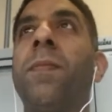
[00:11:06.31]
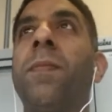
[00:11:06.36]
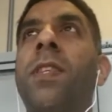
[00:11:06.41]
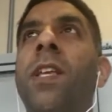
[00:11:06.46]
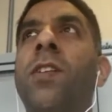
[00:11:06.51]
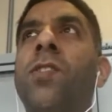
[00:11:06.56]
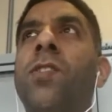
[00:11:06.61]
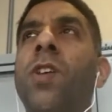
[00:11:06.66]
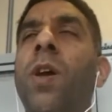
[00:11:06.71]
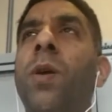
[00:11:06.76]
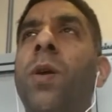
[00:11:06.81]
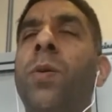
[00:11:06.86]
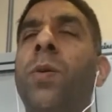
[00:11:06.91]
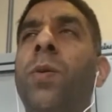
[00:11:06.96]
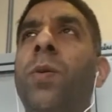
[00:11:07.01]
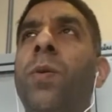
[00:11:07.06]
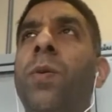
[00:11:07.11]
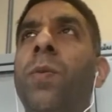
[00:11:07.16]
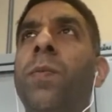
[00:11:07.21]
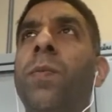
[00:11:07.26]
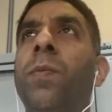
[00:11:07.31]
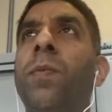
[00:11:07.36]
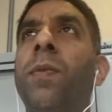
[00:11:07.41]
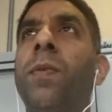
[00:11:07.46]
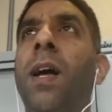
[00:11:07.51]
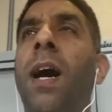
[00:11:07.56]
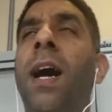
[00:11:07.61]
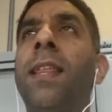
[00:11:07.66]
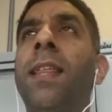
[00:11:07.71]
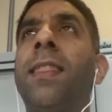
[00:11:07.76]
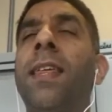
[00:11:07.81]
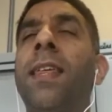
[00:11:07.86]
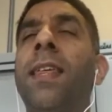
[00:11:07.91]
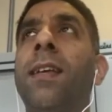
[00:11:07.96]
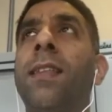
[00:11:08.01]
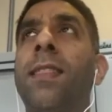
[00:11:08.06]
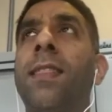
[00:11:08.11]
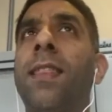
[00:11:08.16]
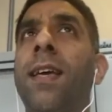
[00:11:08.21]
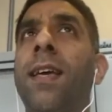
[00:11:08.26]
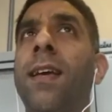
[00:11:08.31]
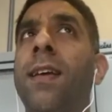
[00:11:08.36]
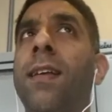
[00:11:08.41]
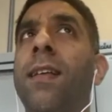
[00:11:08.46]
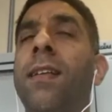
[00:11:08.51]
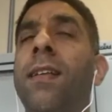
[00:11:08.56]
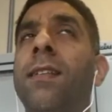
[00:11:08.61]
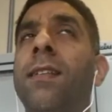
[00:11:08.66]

So I think that